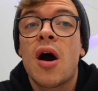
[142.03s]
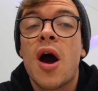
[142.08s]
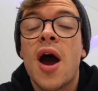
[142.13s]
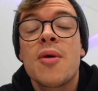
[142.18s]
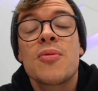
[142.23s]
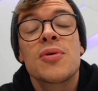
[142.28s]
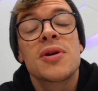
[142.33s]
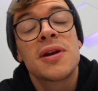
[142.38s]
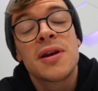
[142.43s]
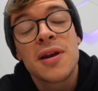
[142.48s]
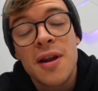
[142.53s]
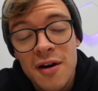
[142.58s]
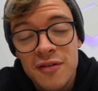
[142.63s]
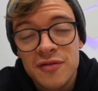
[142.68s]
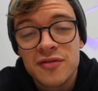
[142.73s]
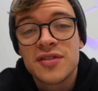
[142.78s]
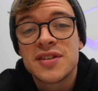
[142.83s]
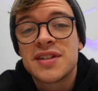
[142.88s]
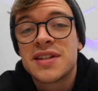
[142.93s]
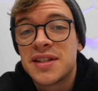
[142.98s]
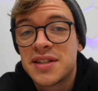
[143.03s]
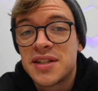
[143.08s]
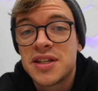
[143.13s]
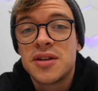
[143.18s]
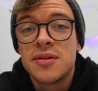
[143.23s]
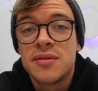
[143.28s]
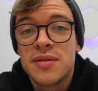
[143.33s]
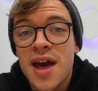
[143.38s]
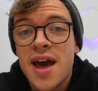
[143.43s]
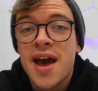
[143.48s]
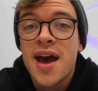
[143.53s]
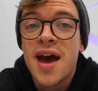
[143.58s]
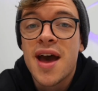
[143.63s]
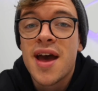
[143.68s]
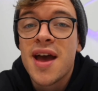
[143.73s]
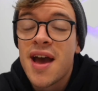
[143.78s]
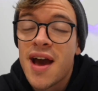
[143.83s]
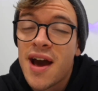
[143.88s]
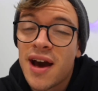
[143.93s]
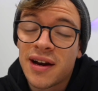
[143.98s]
I would love to see you
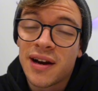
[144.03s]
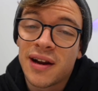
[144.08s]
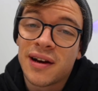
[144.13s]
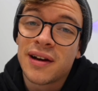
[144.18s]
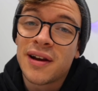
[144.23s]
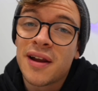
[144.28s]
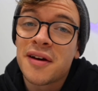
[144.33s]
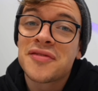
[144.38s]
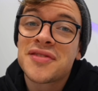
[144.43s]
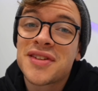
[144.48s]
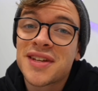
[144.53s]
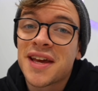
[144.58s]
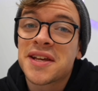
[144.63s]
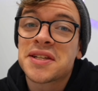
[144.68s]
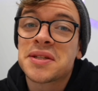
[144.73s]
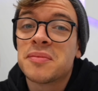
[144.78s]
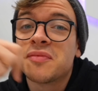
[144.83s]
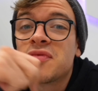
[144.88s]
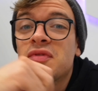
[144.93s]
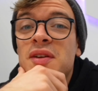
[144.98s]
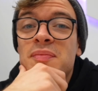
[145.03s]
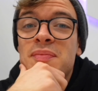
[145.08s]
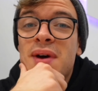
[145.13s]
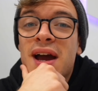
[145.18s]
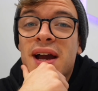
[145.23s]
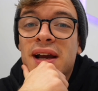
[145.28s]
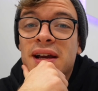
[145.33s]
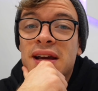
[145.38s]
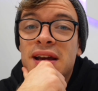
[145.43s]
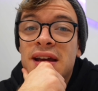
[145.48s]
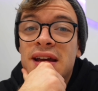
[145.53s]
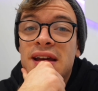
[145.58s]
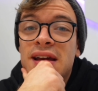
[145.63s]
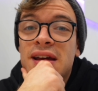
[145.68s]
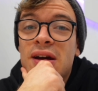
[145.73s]
there and I'd love to get some feedback